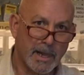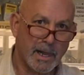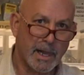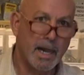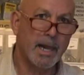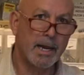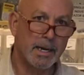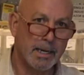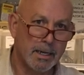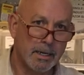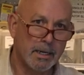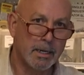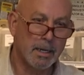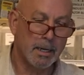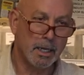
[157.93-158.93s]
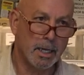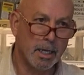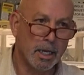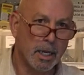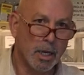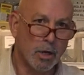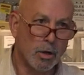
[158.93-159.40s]
coming to the counter
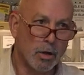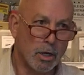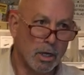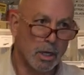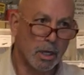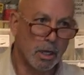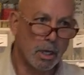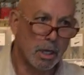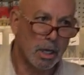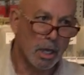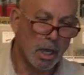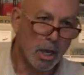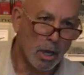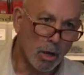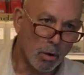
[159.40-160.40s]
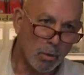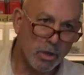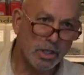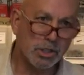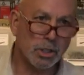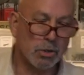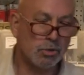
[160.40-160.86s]
as well as online.
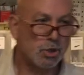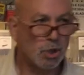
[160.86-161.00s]
We do.